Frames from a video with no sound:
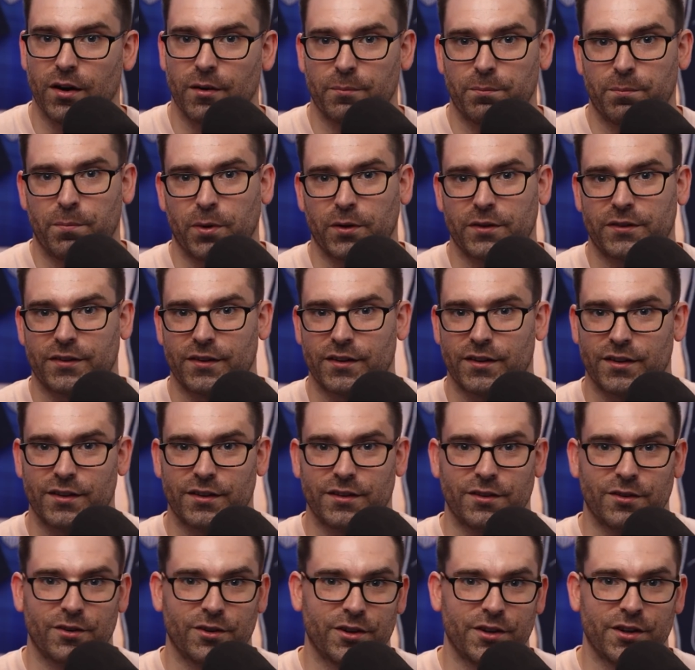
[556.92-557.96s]
puts it
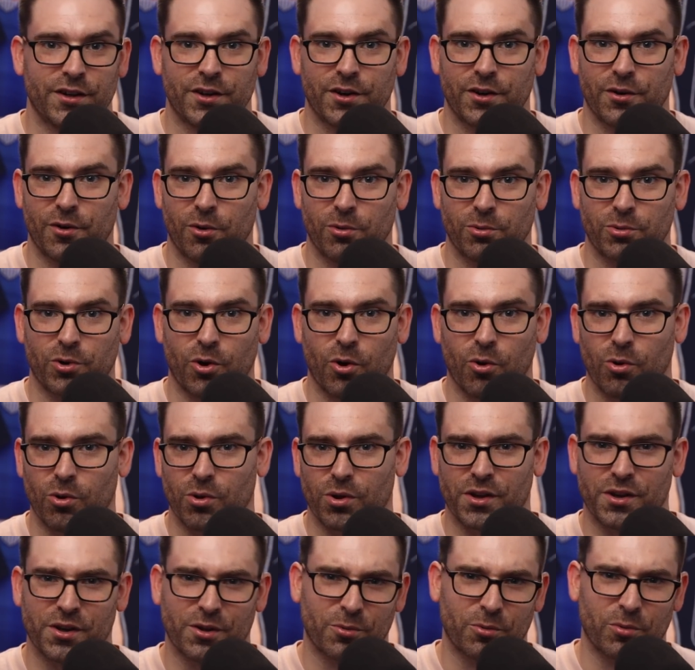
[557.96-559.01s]
in an own goal
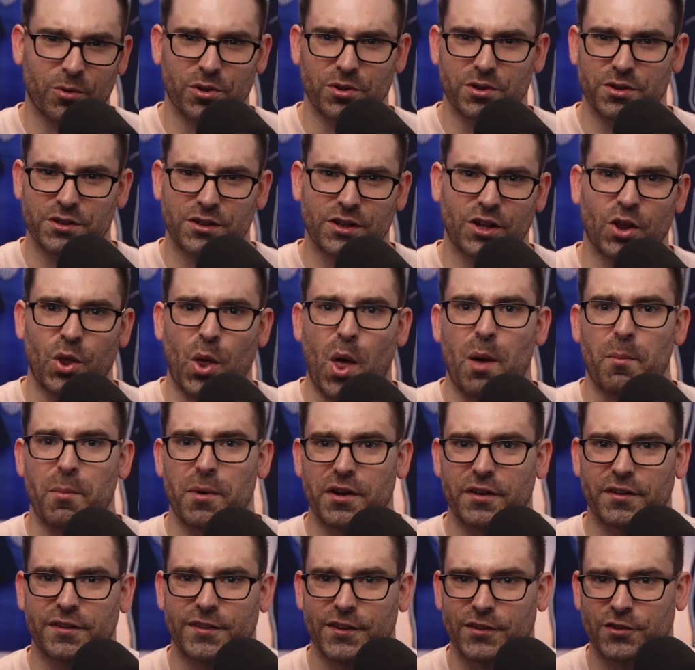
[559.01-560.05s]
in a really
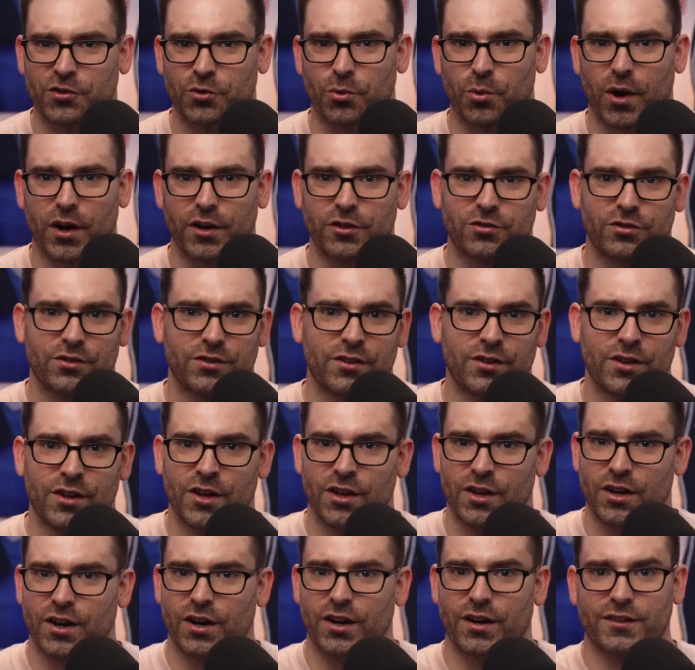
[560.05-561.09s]
calamitous situation.
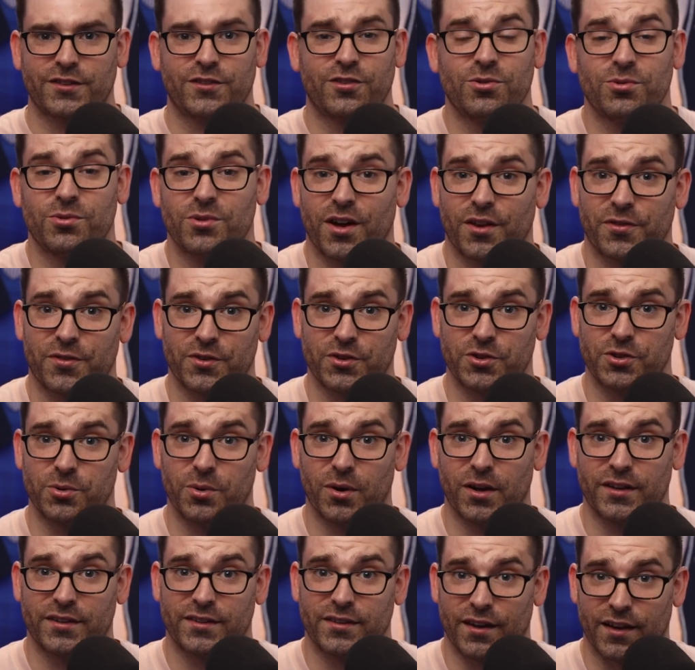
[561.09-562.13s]
2-0
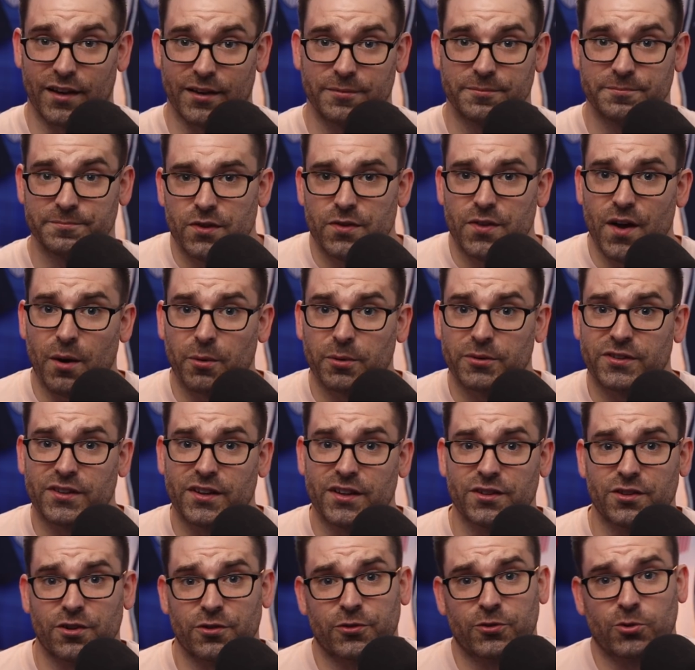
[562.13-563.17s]
USA. That was the
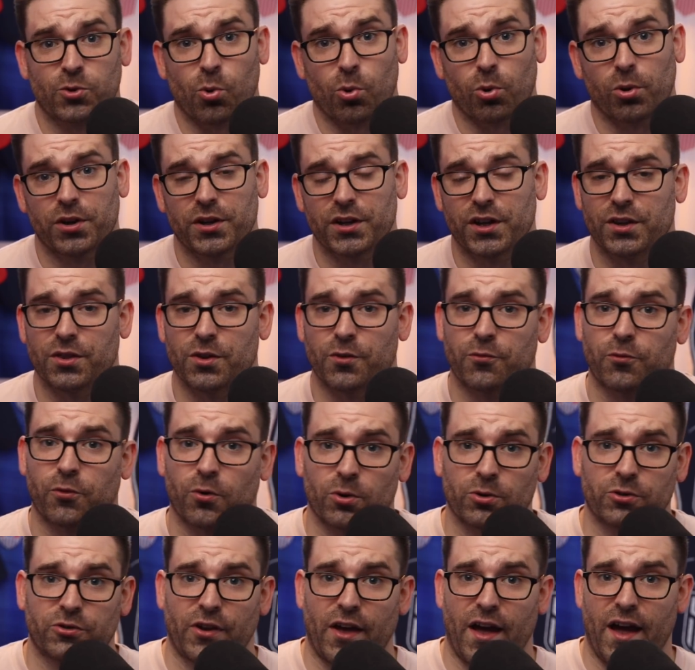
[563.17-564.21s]
end of scoring in the
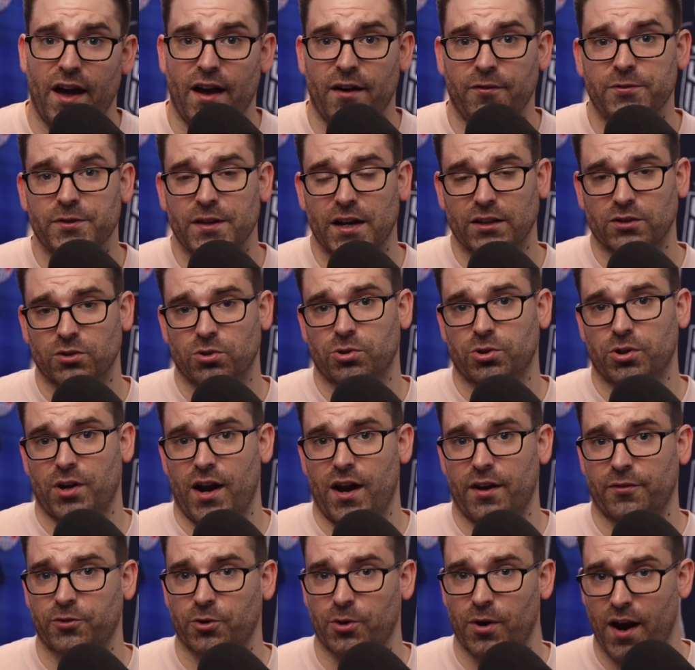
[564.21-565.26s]
first half. Not long
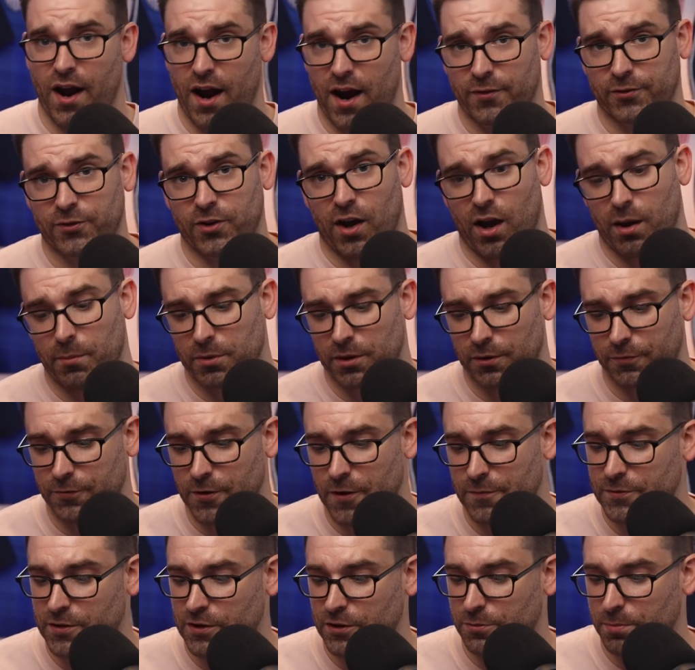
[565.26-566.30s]
after halftime, in the
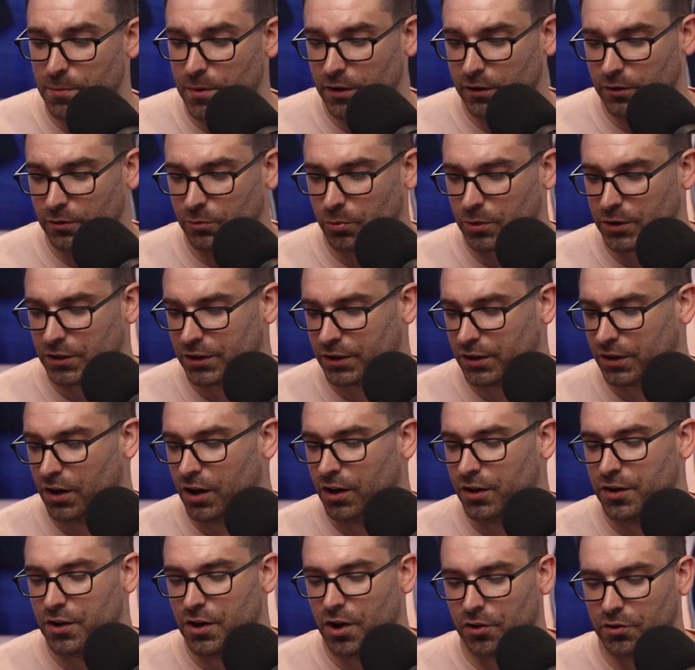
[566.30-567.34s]
50th minute, we get
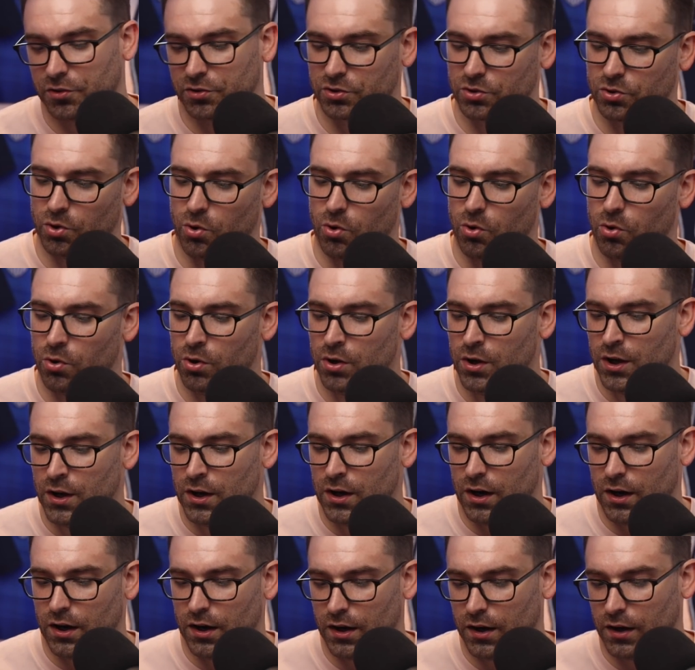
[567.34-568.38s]
another goal.
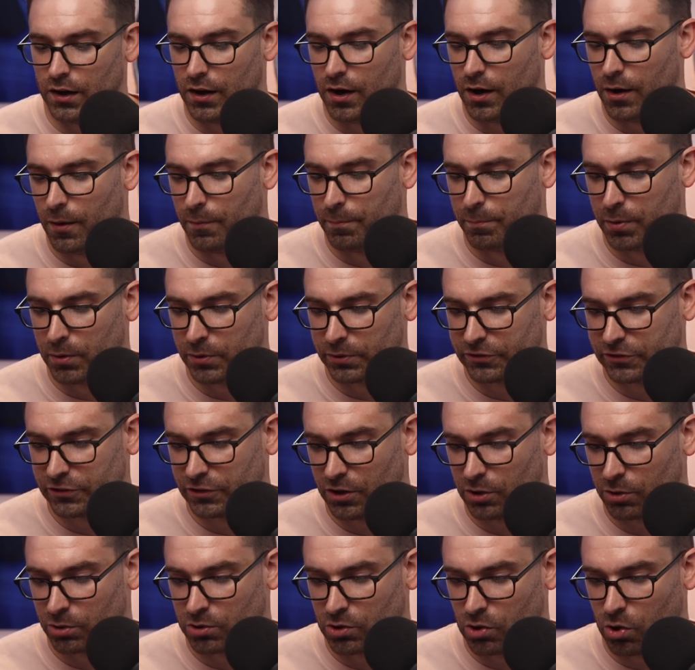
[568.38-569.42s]
A
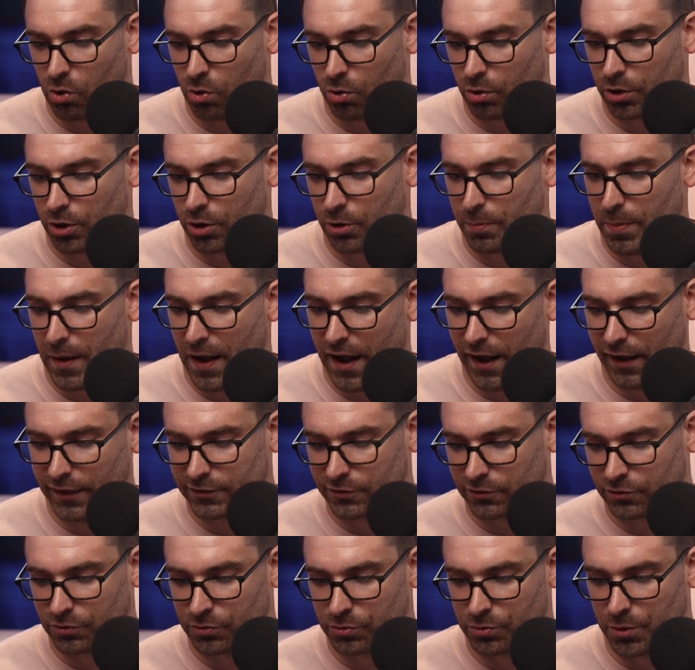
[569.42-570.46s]
Busio corner
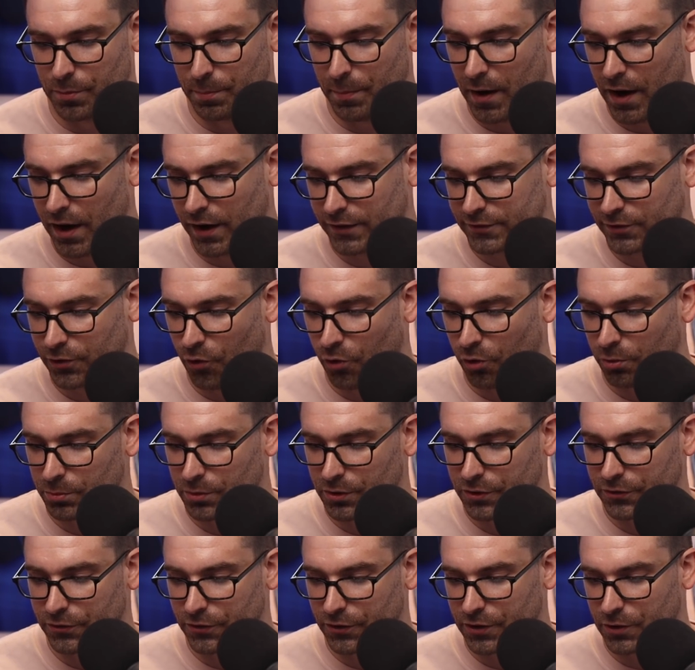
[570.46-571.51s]
passes through the box
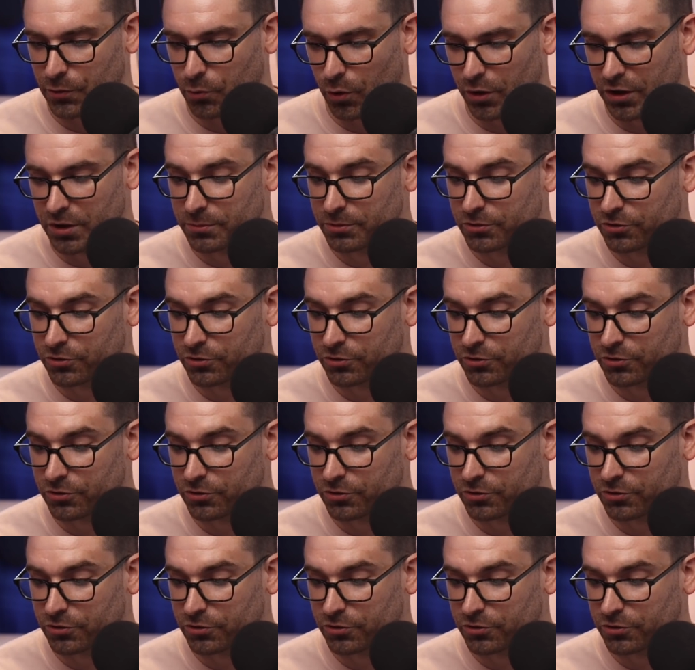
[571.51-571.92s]
harmlessly. Williams